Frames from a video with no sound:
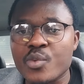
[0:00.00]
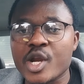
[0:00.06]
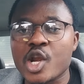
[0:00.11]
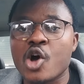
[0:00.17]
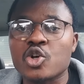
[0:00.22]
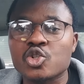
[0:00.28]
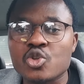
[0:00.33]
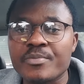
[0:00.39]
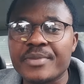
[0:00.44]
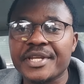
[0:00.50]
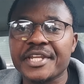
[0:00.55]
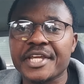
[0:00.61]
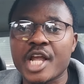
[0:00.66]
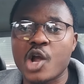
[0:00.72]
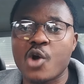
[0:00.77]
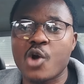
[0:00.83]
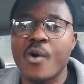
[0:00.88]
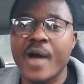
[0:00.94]
you will also be
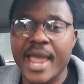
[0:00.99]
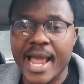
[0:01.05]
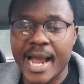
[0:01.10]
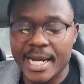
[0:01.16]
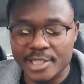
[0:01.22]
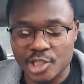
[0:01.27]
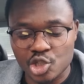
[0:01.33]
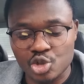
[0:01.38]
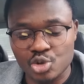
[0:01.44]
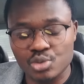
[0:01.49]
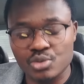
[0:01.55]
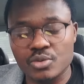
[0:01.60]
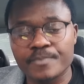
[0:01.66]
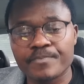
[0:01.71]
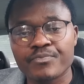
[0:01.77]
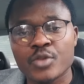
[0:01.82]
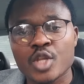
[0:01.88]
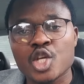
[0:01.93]
required
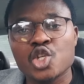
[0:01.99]
to